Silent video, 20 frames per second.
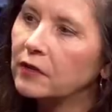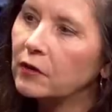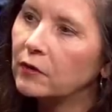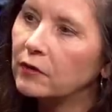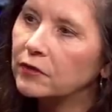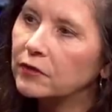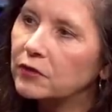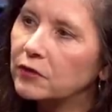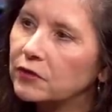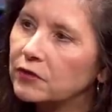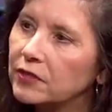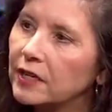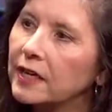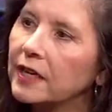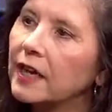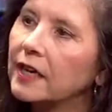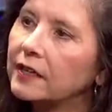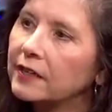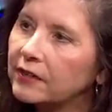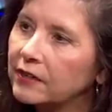going to say
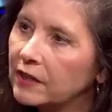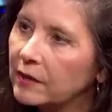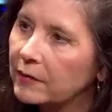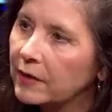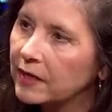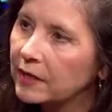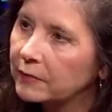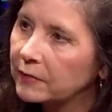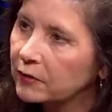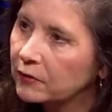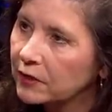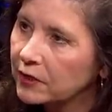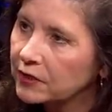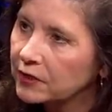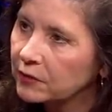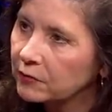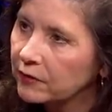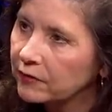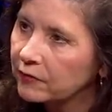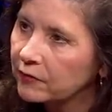anything about
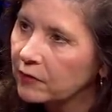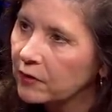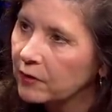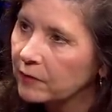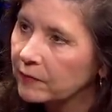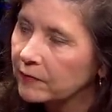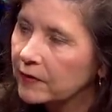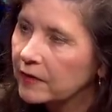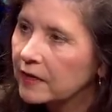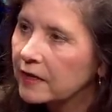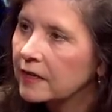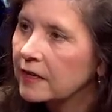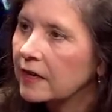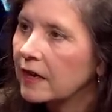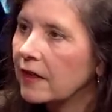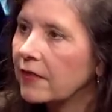immigration reform. Mm-hmm.